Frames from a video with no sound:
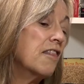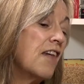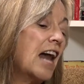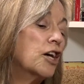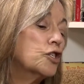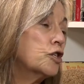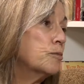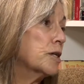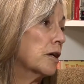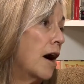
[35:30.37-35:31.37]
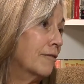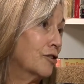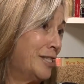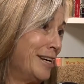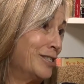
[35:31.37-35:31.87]
that assumes a
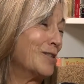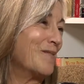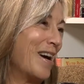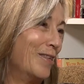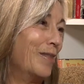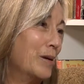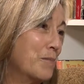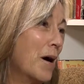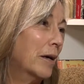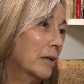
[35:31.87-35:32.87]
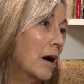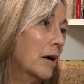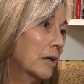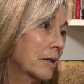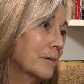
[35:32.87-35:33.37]
conversation rather than a
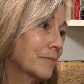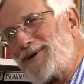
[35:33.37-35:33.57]
monologue.